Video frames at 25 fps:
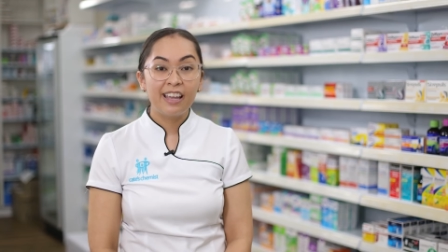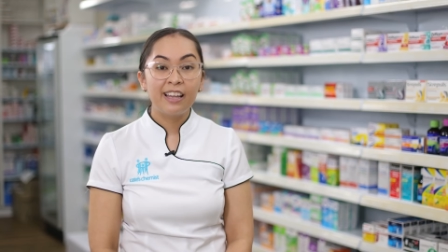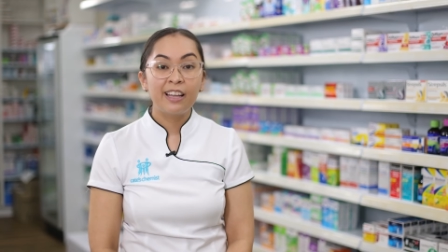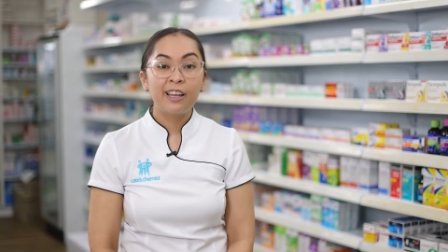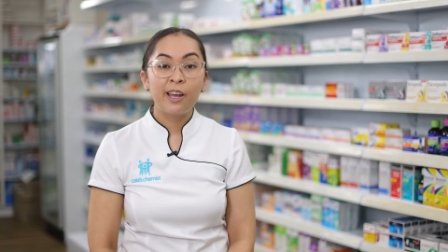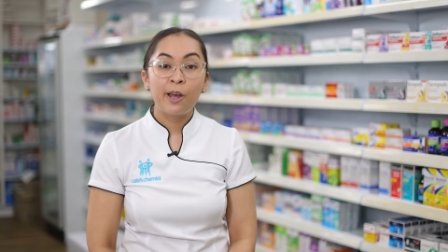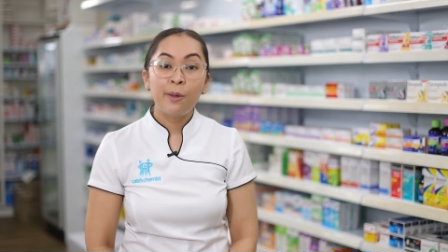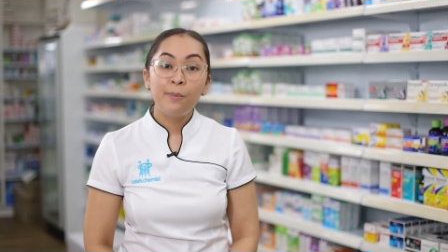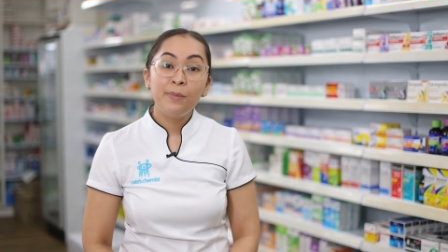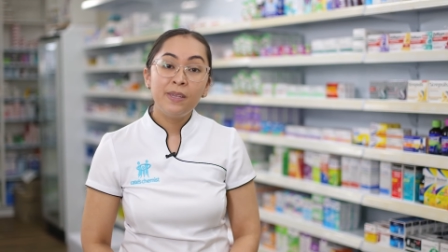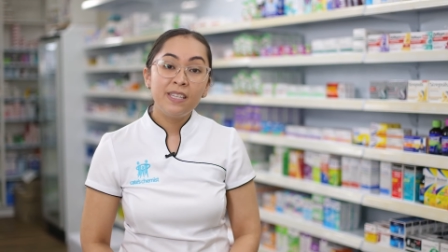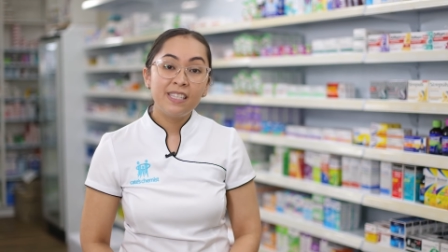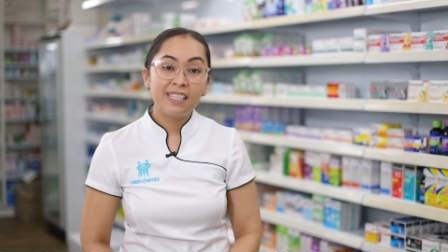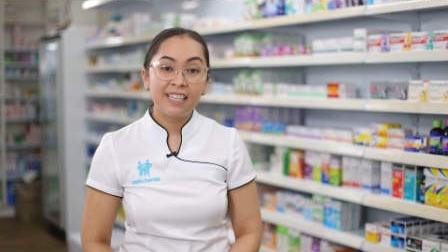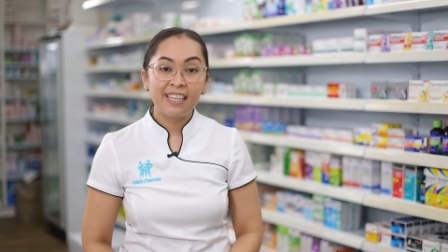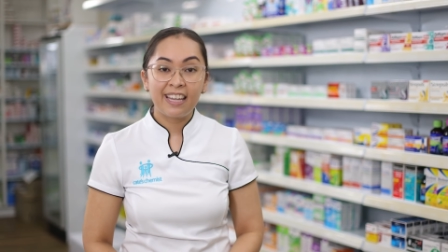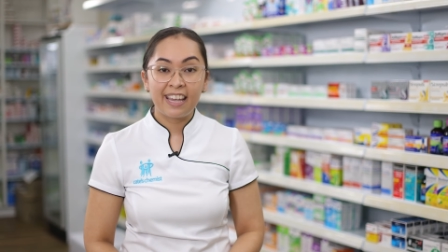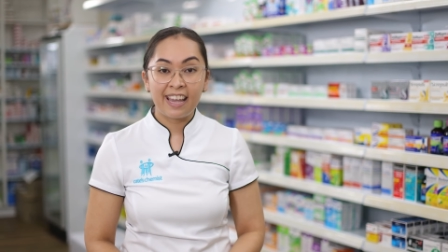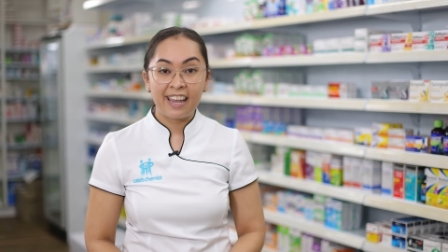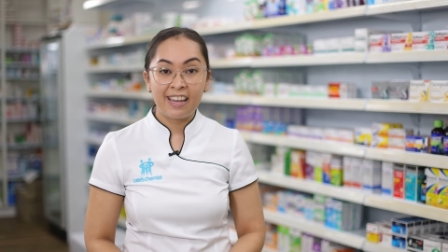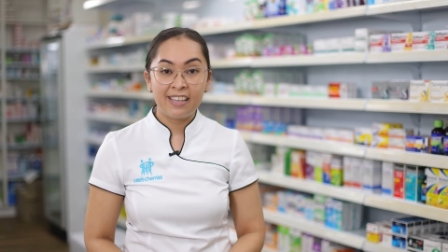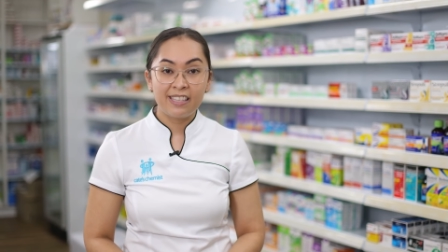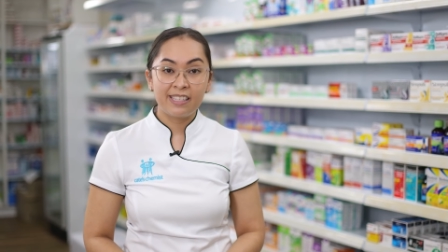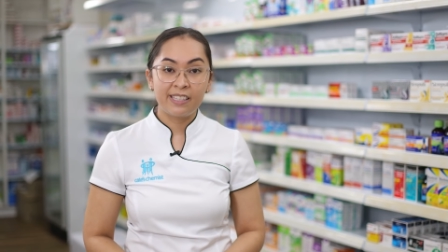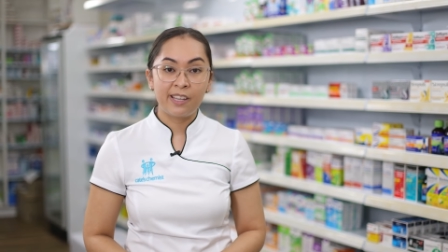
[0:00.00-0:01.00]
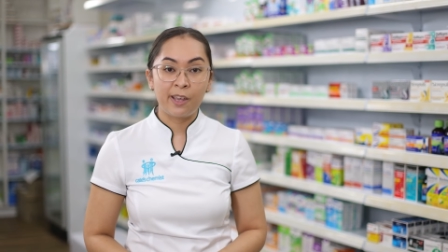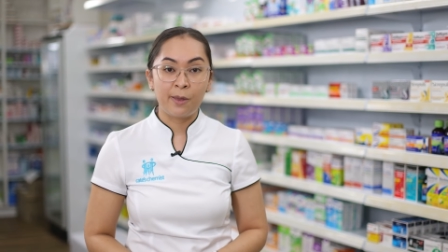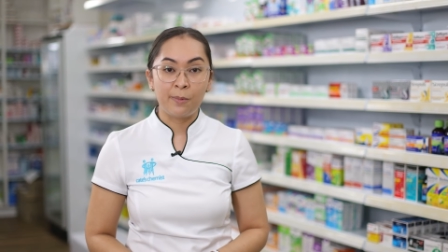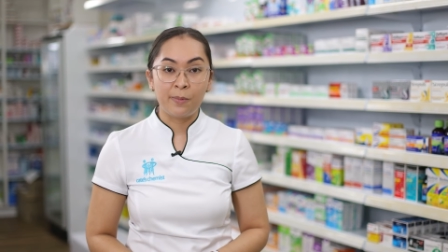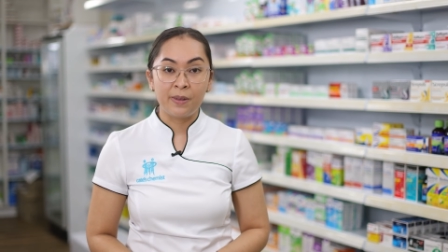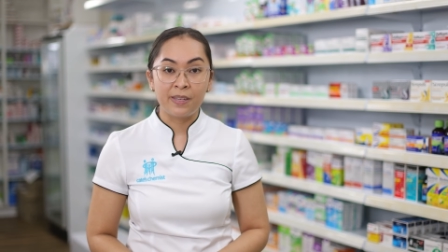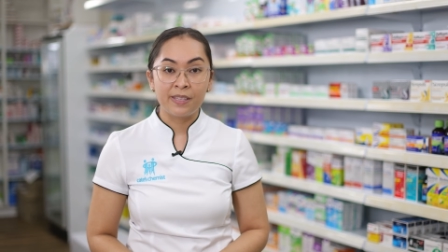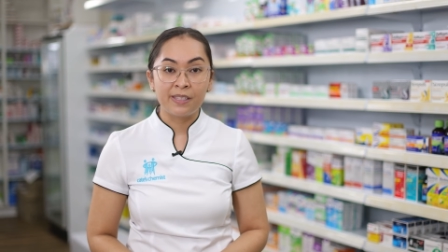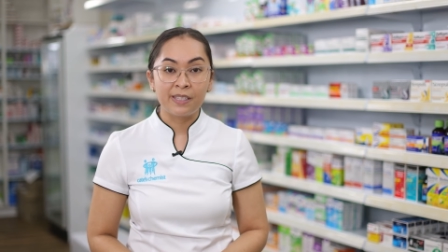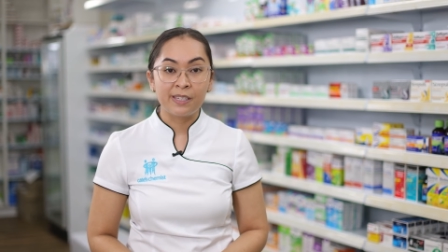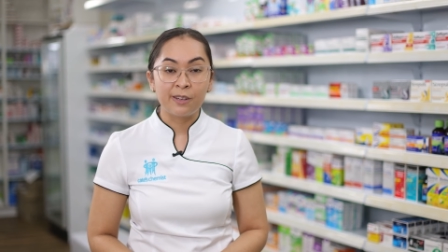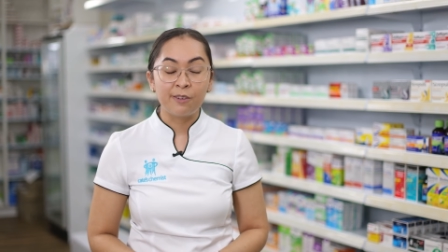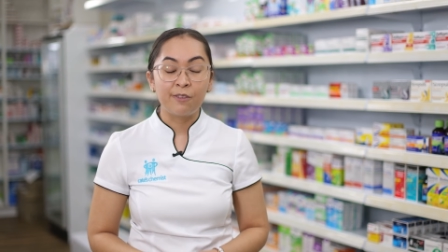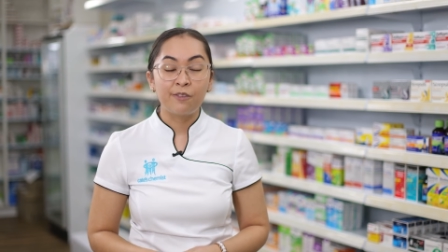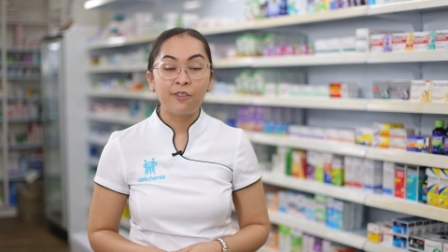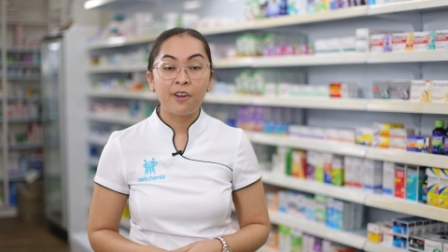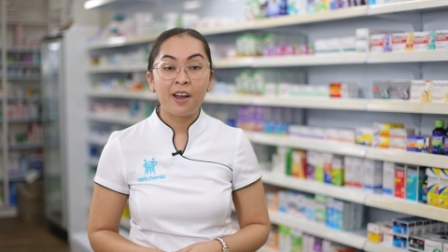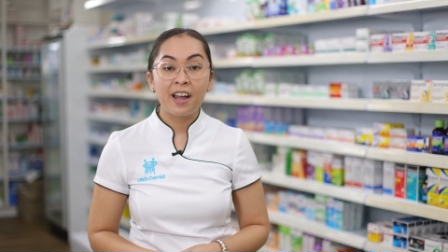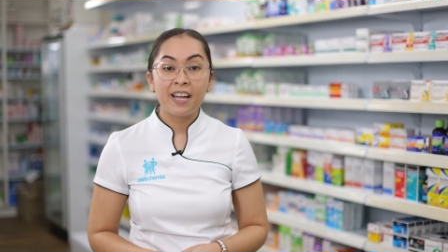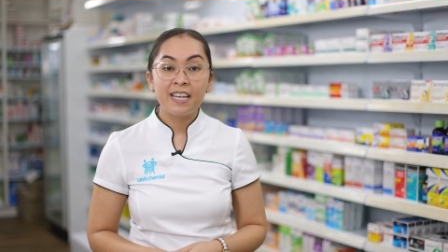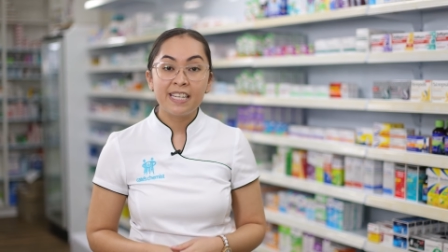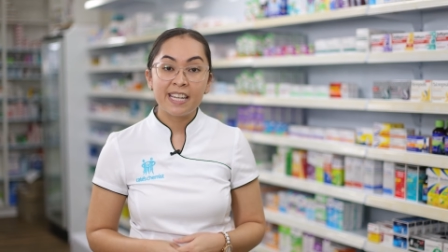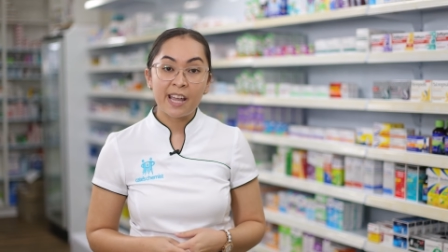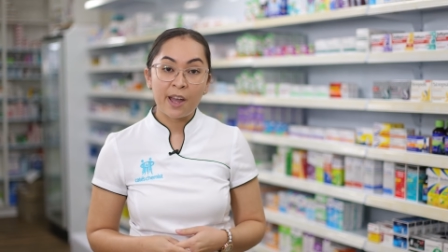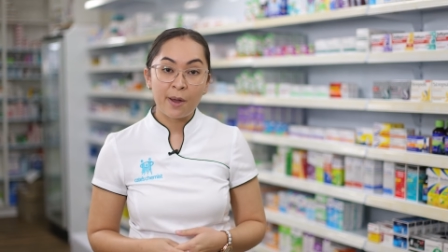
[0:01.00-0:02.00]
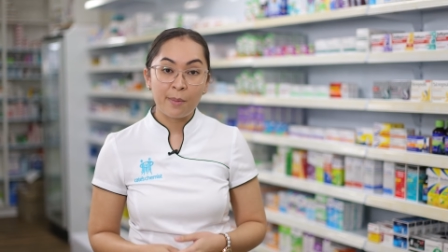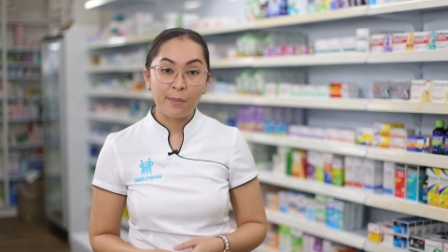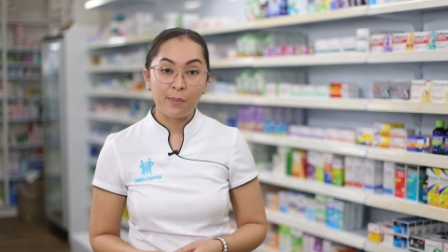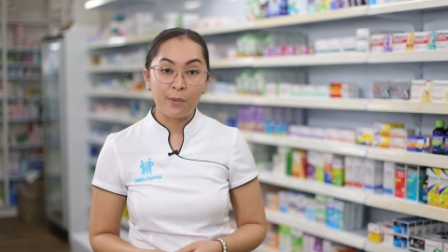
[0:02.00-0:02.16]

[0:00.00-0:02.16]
Come into Cate's Chemist to find out